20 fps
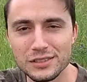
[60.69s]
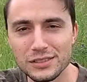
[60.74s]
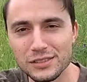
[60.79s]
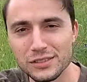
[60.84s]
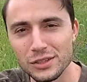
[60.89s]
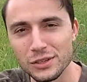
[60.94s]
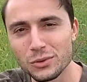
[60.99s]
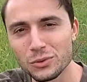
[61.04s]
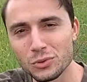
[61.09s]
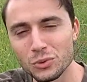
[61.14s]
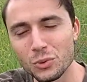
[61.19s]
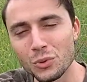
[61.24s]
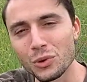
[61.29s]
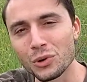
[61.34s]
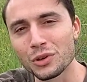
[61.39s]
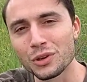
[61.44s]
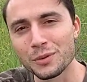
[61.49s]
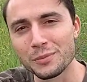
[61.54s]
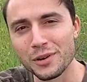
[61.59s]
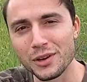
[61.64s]
Don't
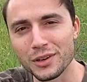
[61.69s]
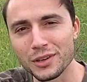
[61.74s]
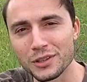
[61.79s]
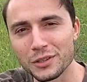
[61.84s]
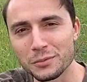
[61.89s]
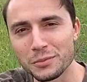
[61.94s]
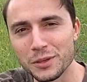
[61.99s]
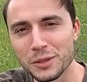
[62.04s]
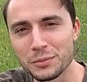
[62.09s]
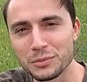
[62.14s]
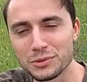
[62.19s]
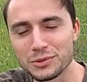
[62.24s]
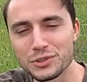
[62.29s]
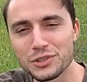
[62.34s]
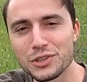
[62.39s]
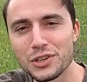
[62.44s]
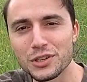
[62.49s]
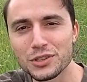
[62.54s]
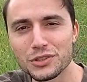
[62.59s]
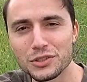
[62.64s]
worry about other people
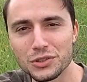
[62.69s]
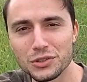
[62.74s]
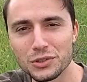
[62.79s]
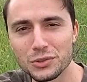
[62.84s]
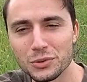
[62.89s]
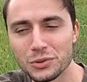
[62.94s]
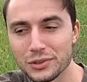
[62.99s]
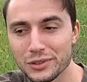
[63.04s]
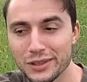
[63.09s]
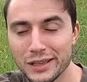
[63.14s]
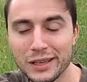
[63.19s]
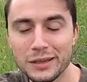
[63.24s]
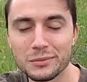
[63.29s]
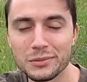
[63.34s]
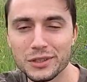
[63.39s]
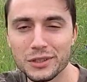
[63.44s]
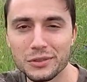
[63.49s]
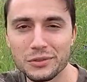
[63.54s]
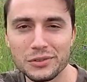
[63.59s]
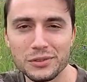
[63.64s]
judging you or
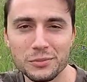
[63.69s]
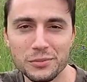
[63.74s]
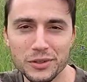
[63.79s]
labeling you as